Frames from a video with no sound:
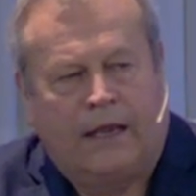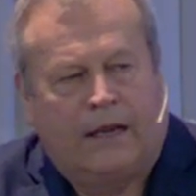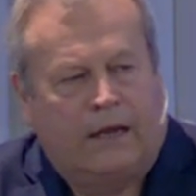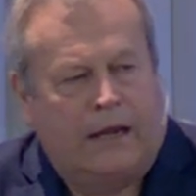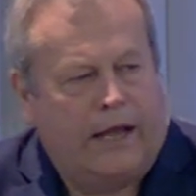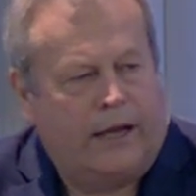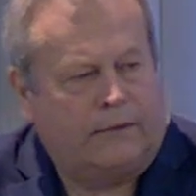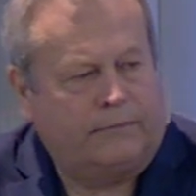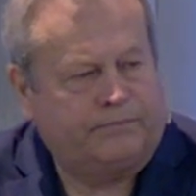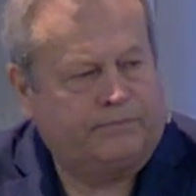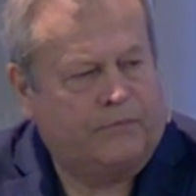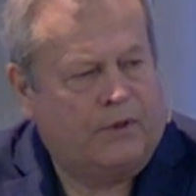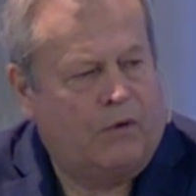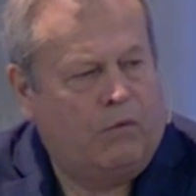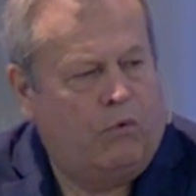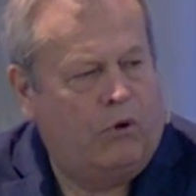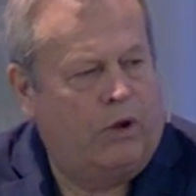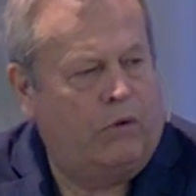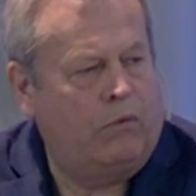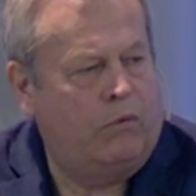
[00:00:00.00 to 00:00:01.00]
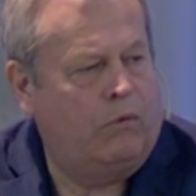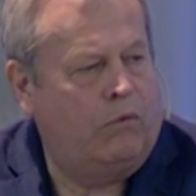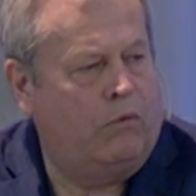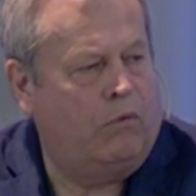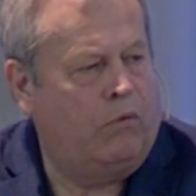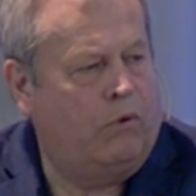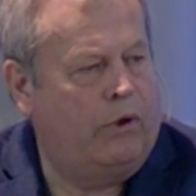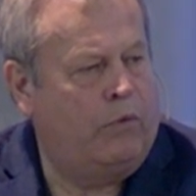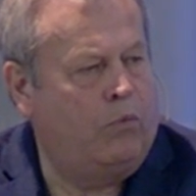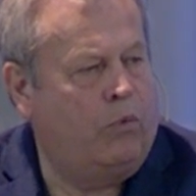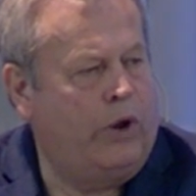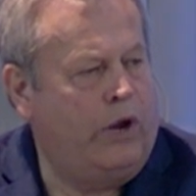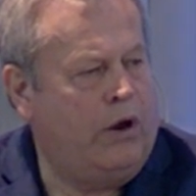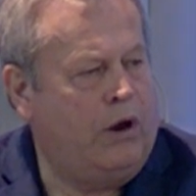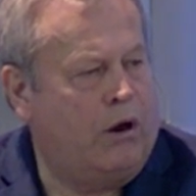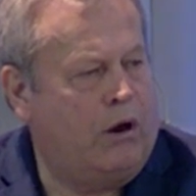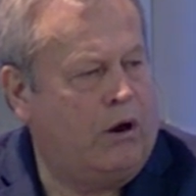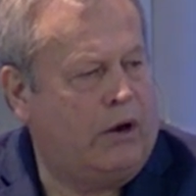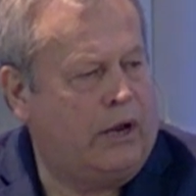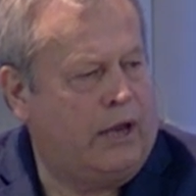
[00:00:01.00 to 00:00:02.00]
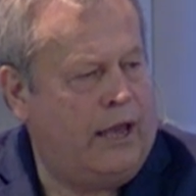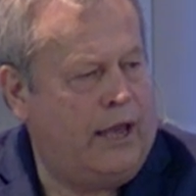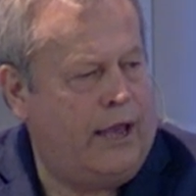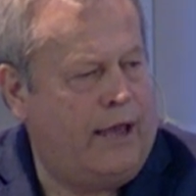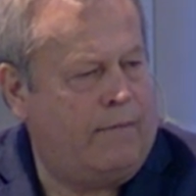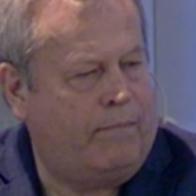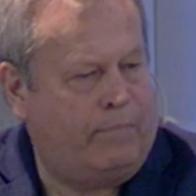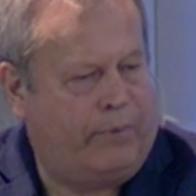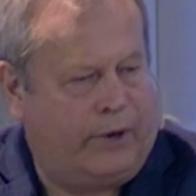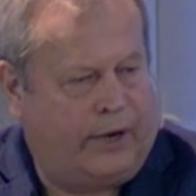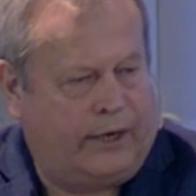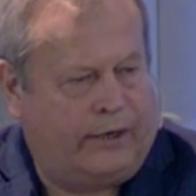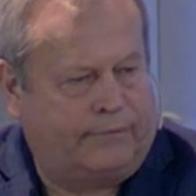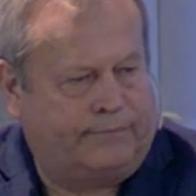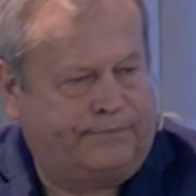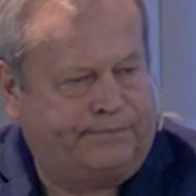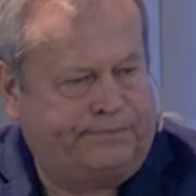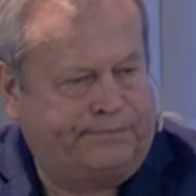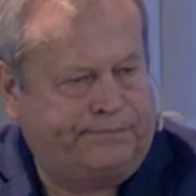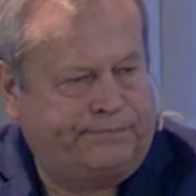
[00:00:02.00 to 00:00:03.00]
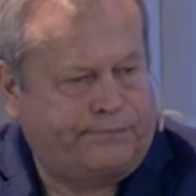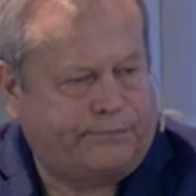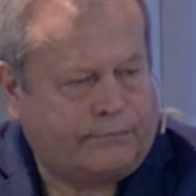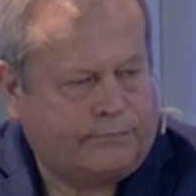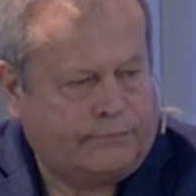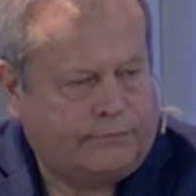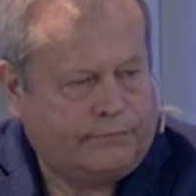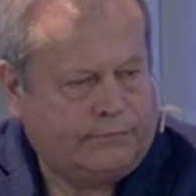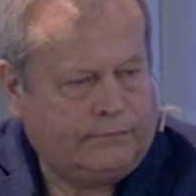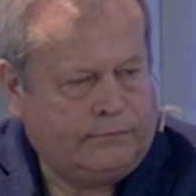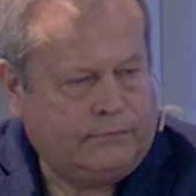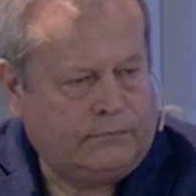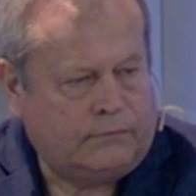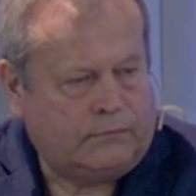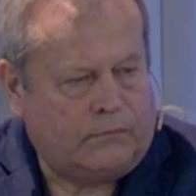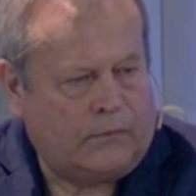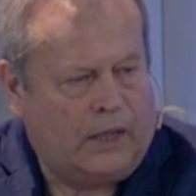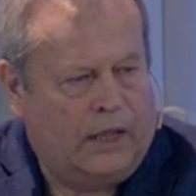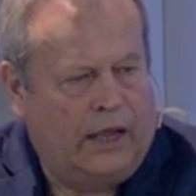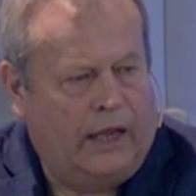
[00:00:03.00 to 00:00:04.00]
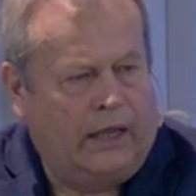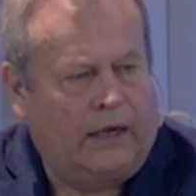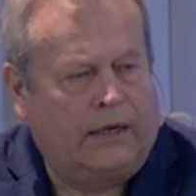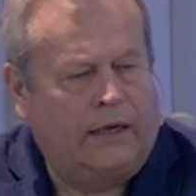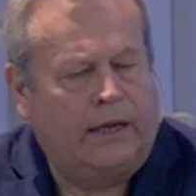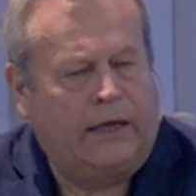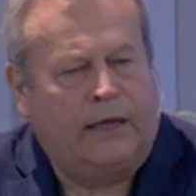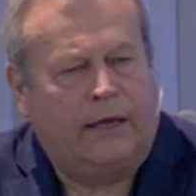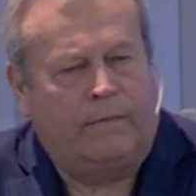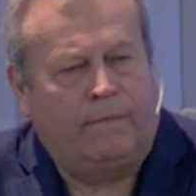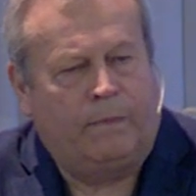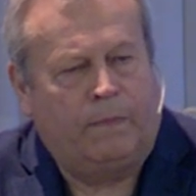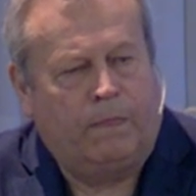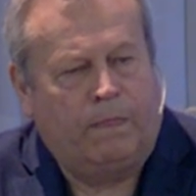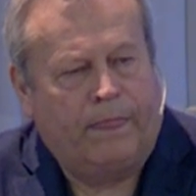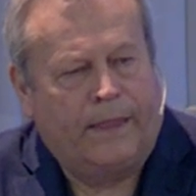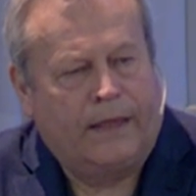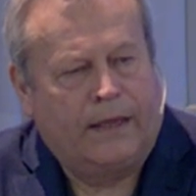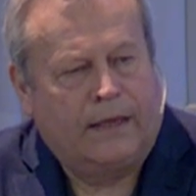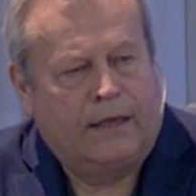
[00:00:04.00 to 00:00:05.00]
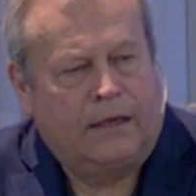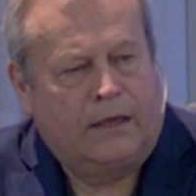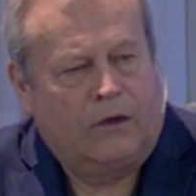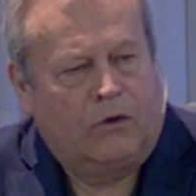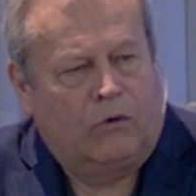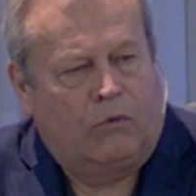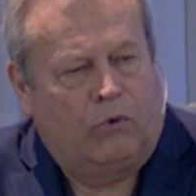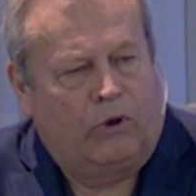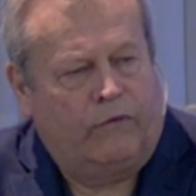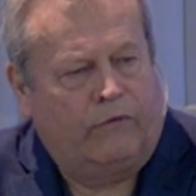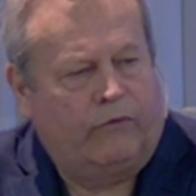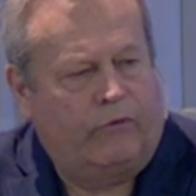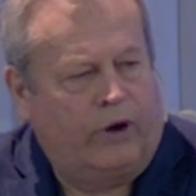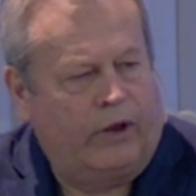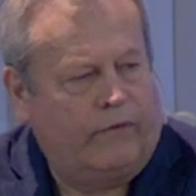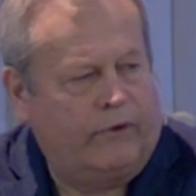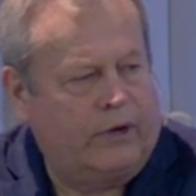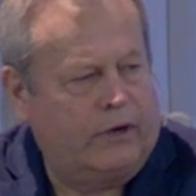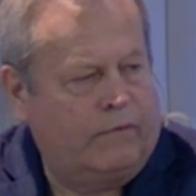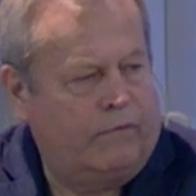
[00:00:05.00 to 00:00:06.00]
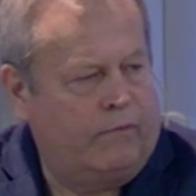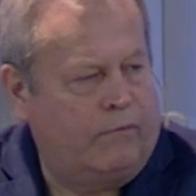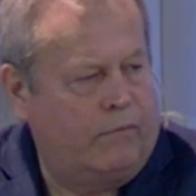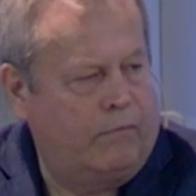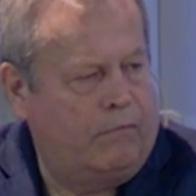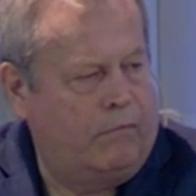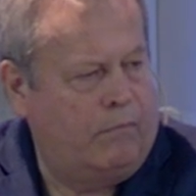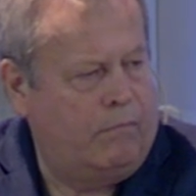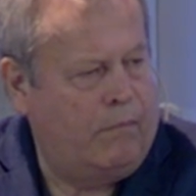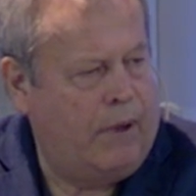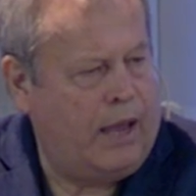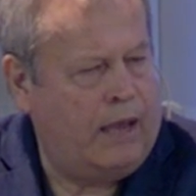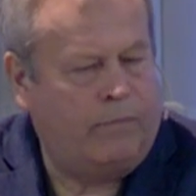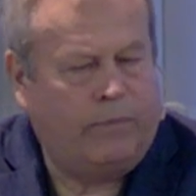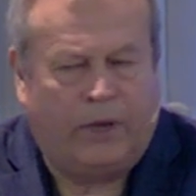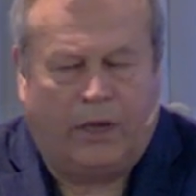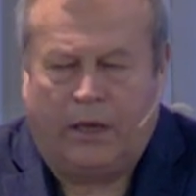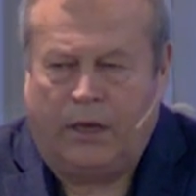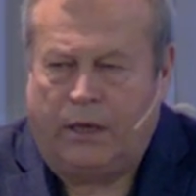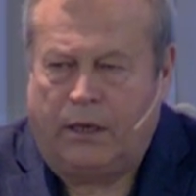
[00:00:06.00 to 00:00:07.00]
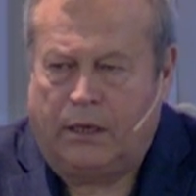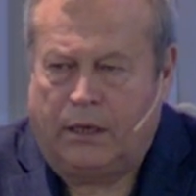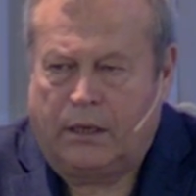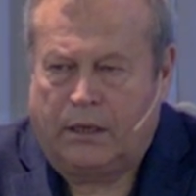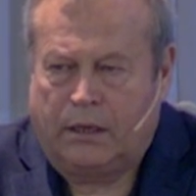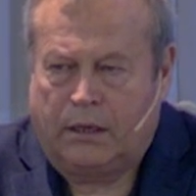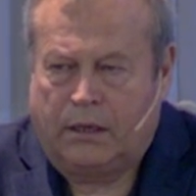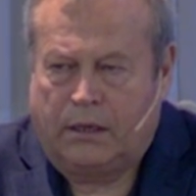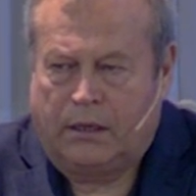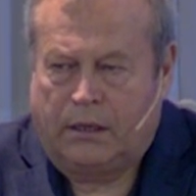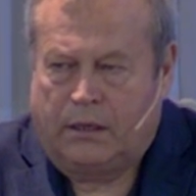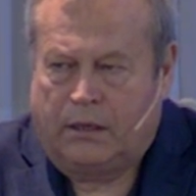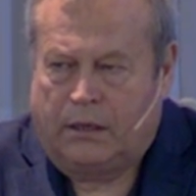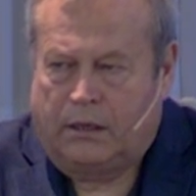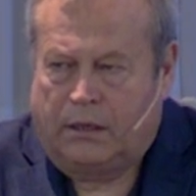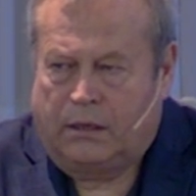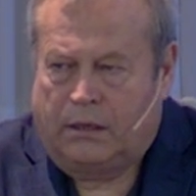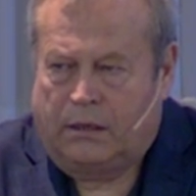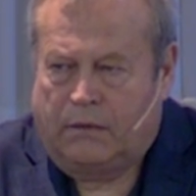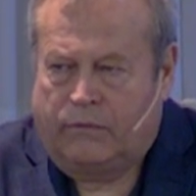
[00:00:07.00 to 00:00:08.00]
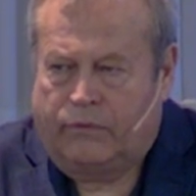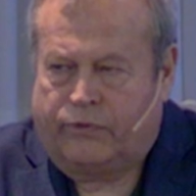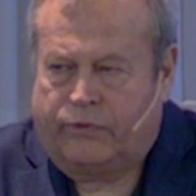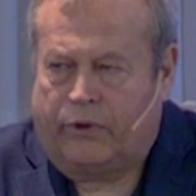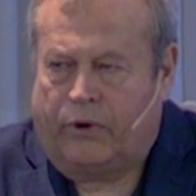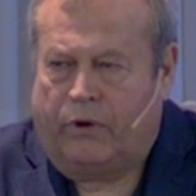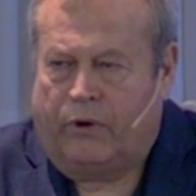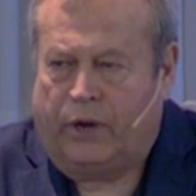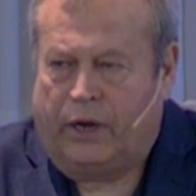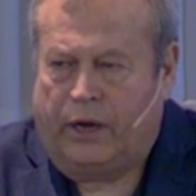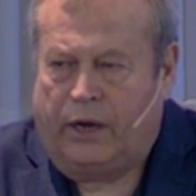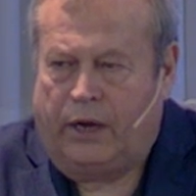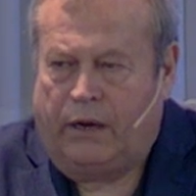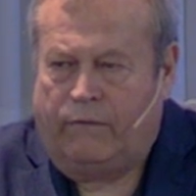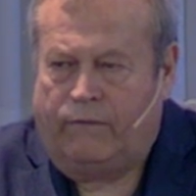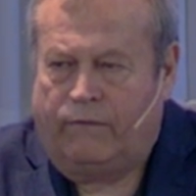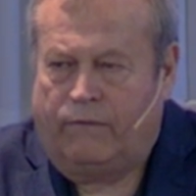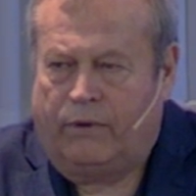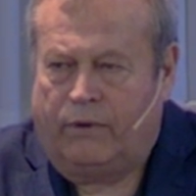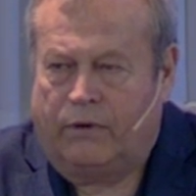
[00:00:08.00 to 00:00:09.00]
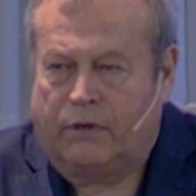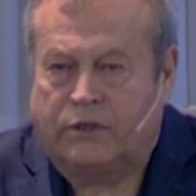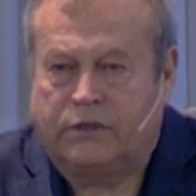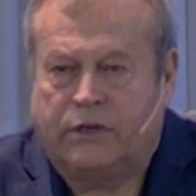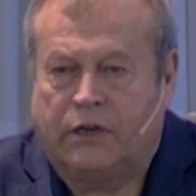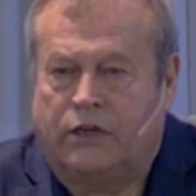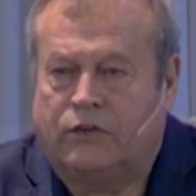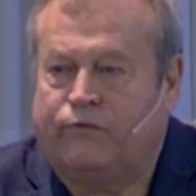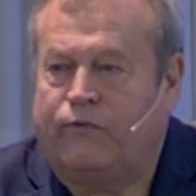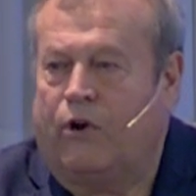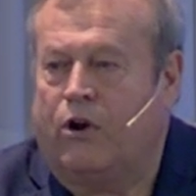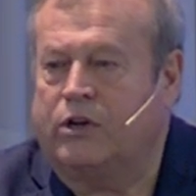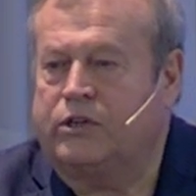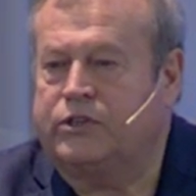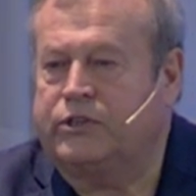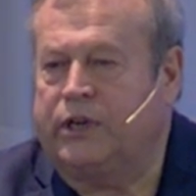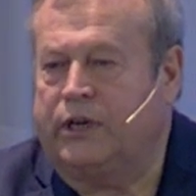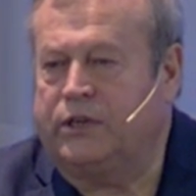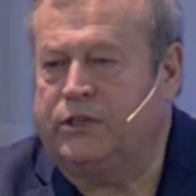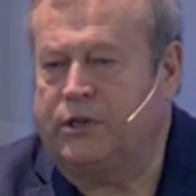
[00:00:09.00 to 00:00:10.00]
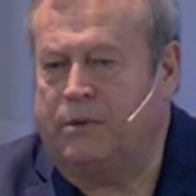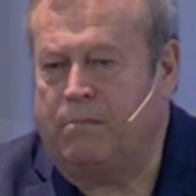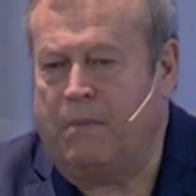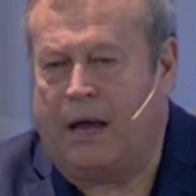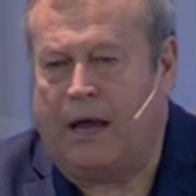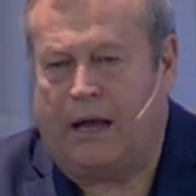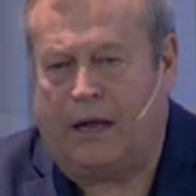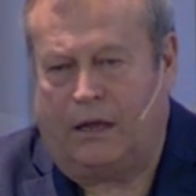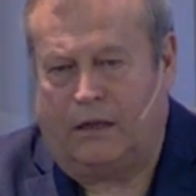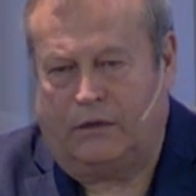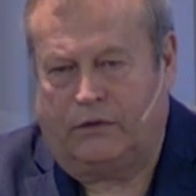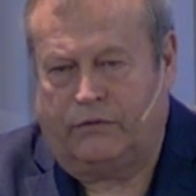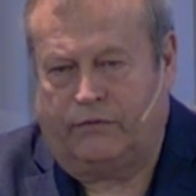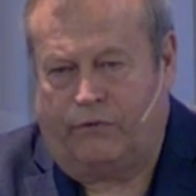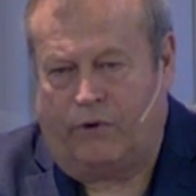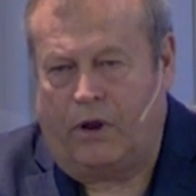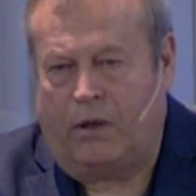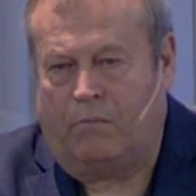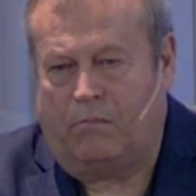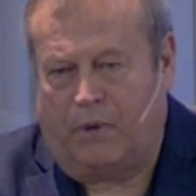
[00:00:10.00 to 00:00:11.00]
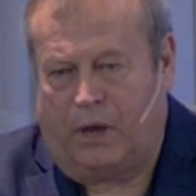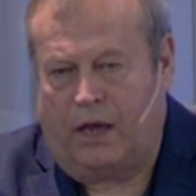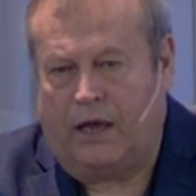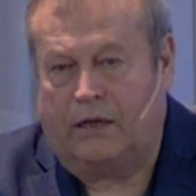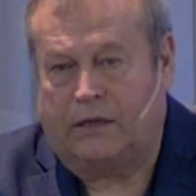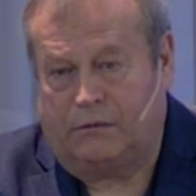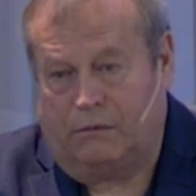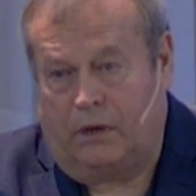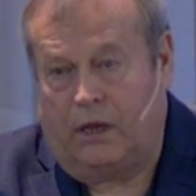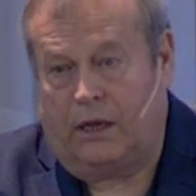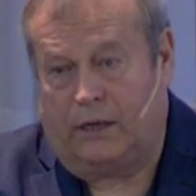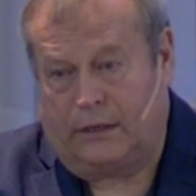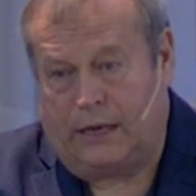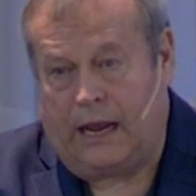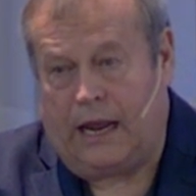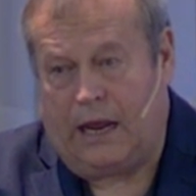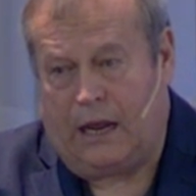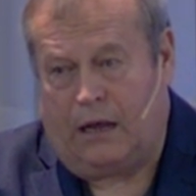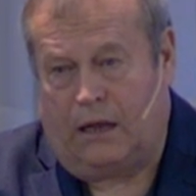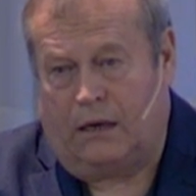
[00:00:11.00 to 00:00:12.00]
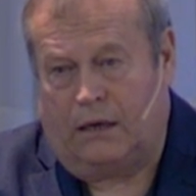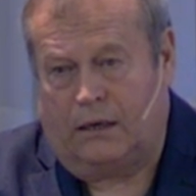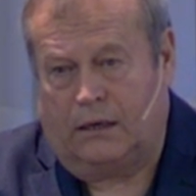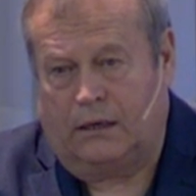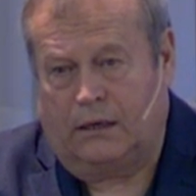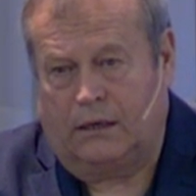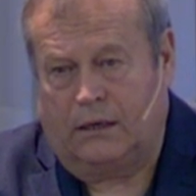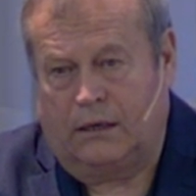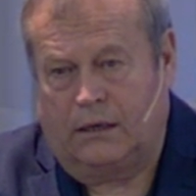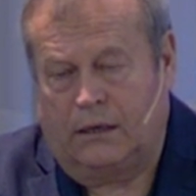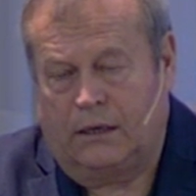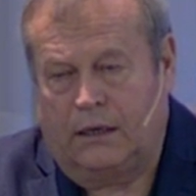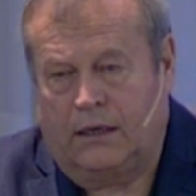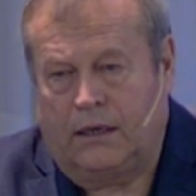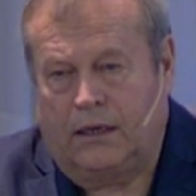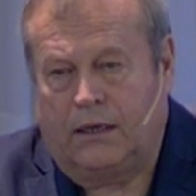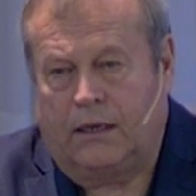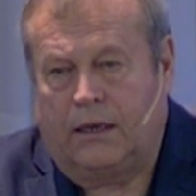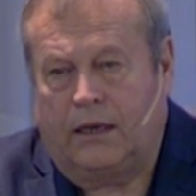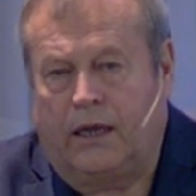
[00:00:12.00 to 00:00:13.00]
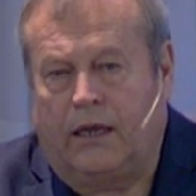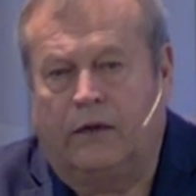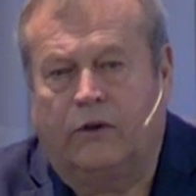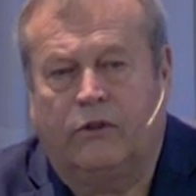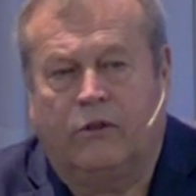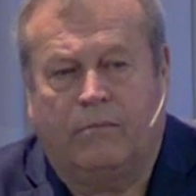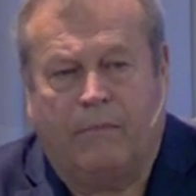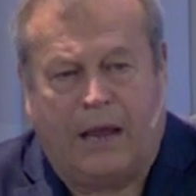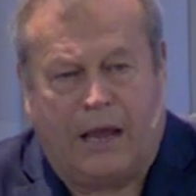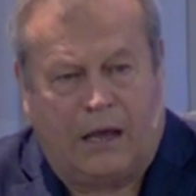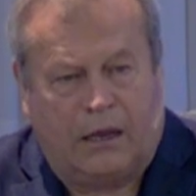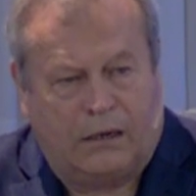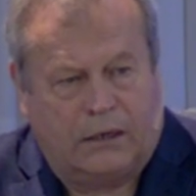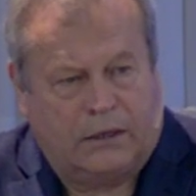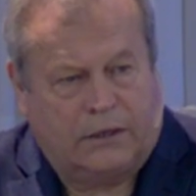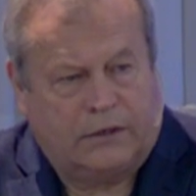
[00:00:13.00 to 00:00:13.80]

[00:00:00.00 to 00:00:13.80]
Now, when we are camping, and we've driven maybe 30, as far as 60 miles from a town into the mountains,